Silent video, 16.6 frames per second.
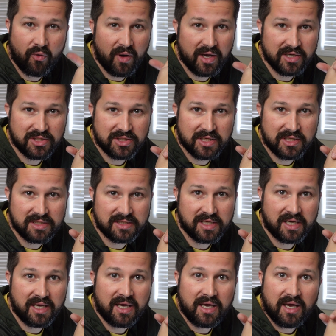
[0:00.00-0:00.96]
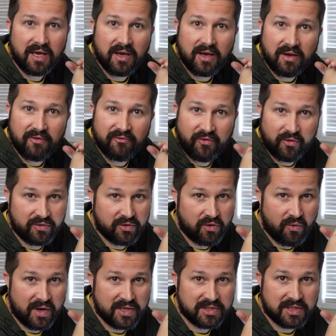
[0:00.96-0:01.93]
questions further
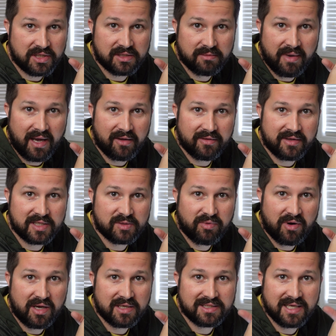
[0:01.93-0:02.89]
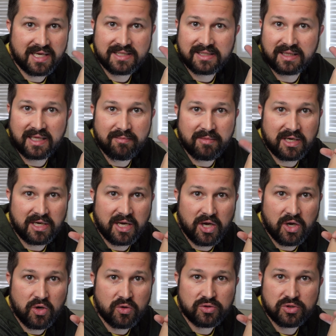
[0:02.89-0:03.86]
questions about this process, let me
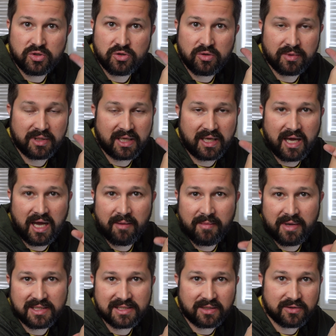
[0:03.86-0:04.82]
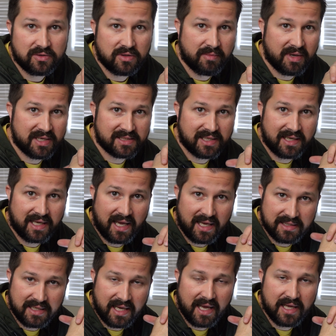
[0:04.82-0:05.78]
know. Shoot them in the comments. I'll do the best I
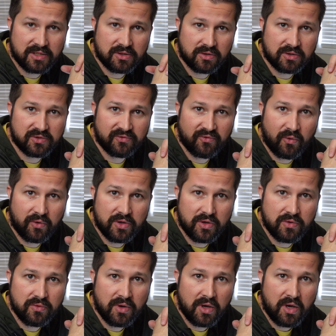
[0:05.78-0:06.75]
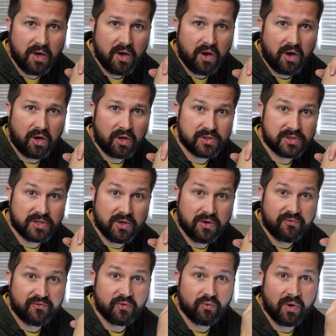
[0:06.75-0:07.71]
can to answer those for you.
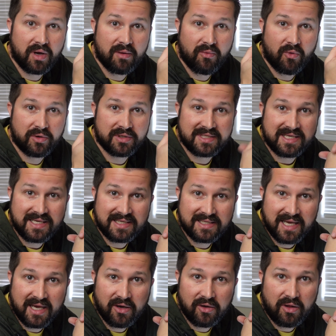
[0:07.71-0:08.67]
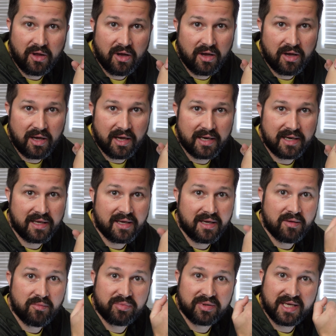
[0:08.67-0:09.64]
Also, if you want more detail on
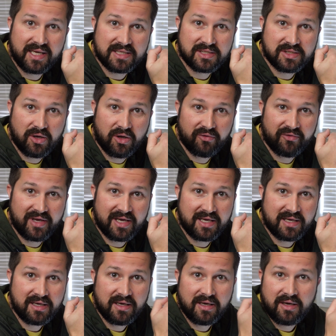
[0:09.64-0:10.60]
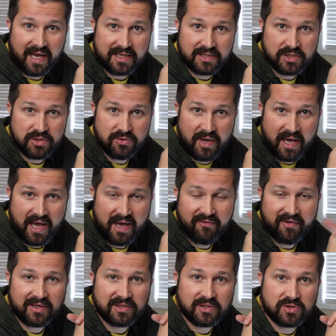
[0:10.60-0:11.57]
plate solving, I do
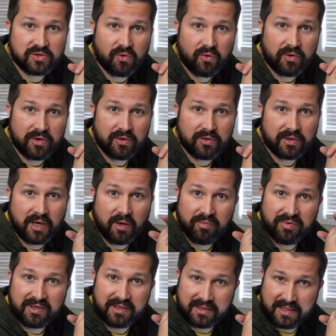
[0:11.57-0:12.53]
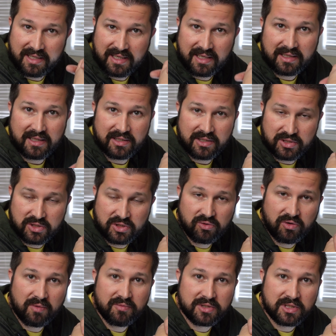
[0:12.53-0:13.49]
have a tutorial and I'll put a link in the
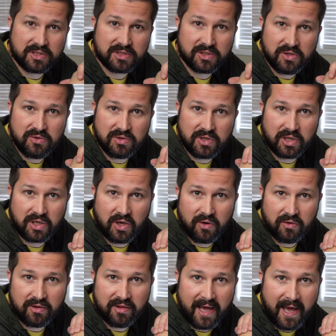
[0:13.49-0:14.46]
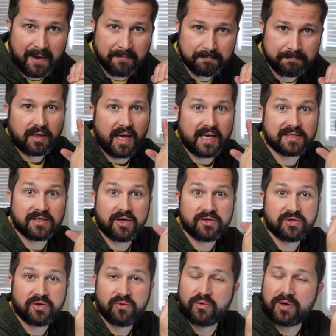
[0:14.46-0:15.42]
description so you can go to that. Guys,
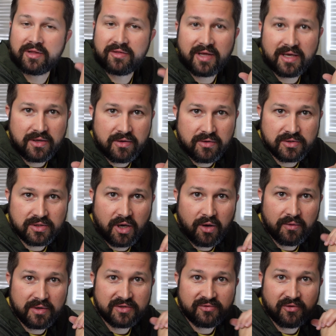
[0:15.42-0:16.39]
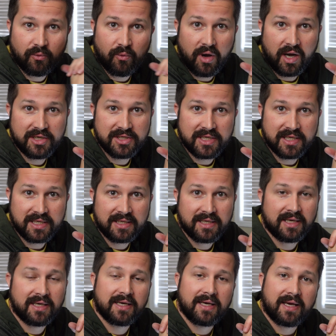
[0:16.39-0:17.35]
also want to thank you as always for watching
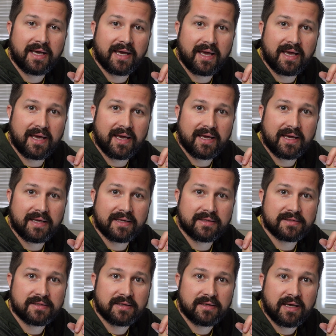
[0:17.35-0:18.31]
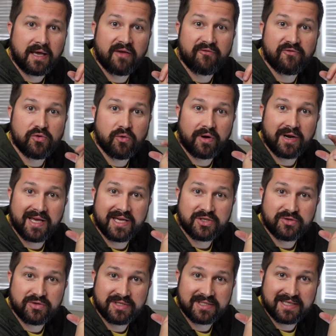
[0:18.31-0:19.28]
and if you are
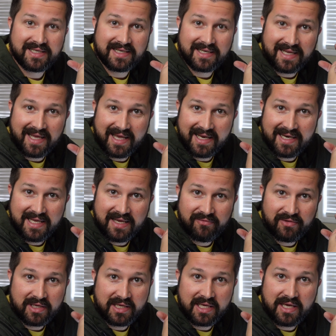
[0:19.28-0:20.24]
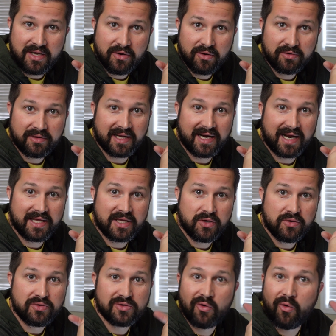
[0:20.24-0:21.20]
interested in any of the gear that I
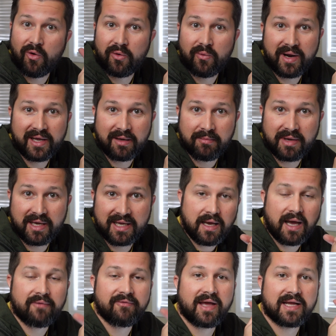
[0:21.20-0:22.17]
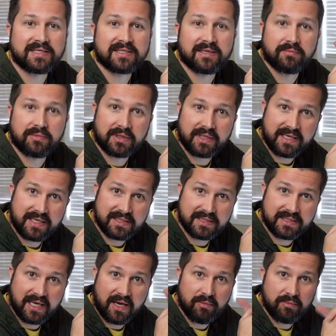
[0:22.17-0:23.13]
use or recommend, I've got some links
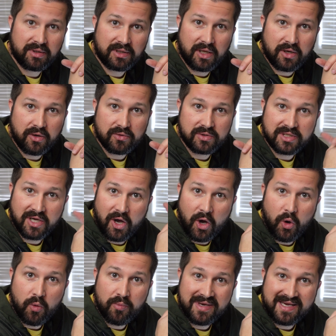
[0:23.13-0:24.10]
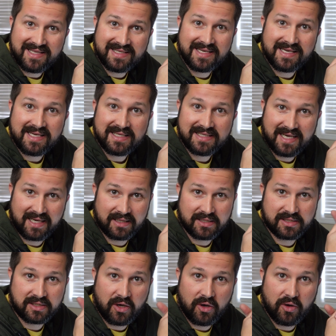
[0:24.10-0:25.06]
down below to OPT
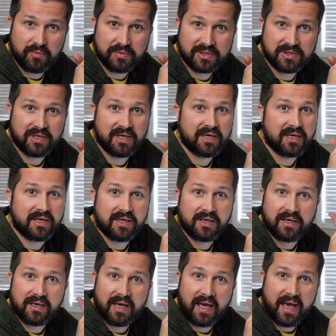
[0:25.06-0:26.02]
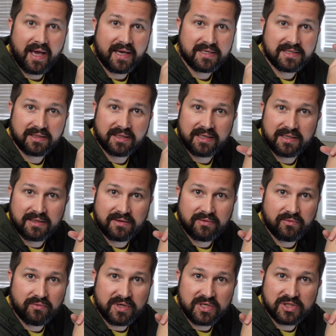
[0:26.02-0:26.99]
telescopes, excellent
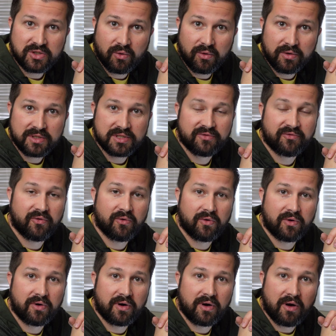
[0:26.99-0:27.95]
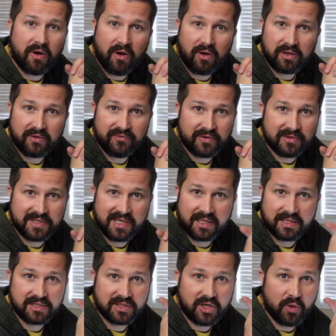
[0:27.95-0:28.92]
resource for all of your
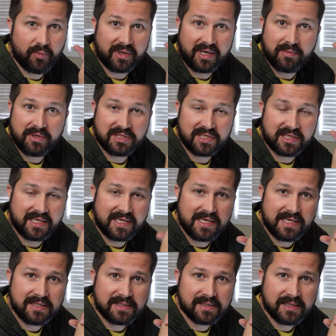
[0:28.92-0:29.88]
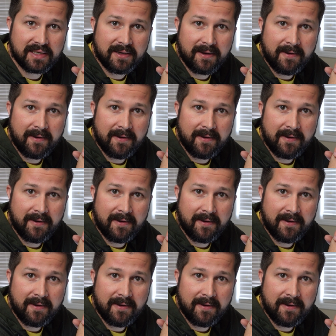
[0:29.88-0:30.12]
telescope and imaging needs